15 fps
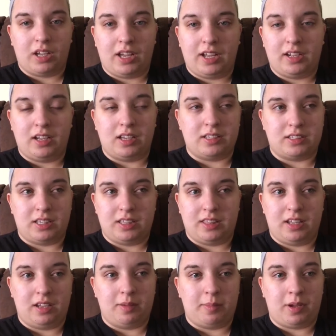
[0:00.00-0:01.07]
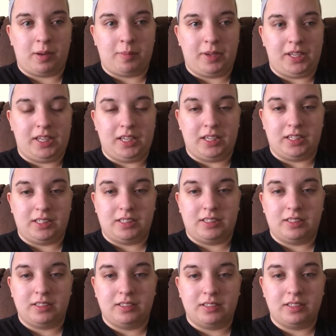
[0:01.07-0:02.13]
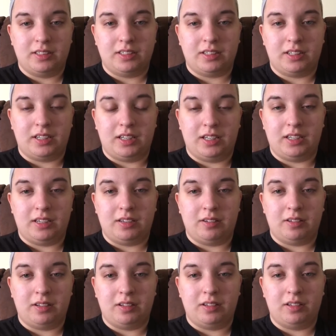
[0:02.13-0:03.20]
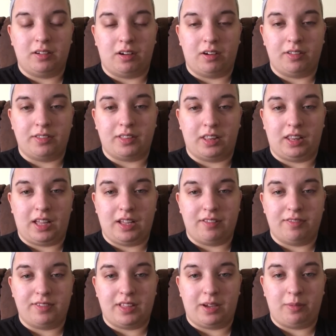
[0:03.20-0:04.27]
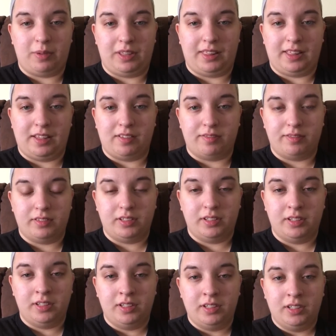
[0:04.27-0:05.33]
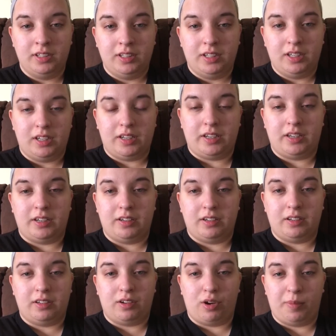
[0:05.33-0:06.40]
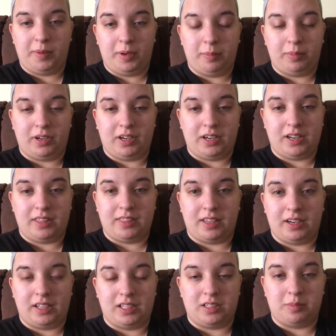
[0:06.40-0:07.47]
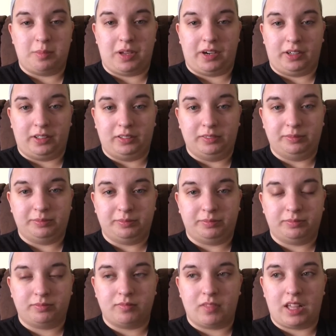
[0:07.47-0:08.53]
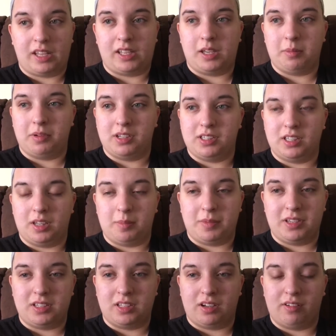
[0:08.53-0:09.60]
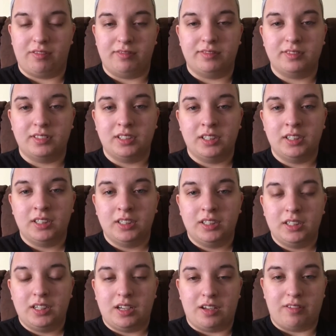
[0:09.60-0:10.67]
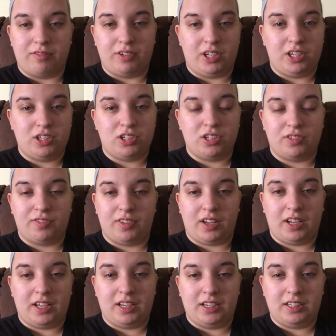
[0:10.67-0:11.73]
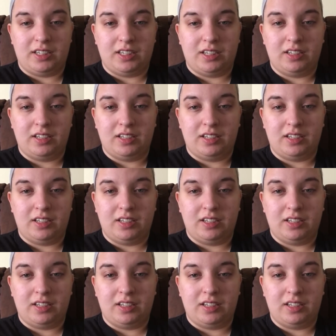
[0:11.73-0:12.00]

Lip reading: I constantly think about my kids and the life that we live and hoping and praying that it gets better. I keep on telling myself, if we could just find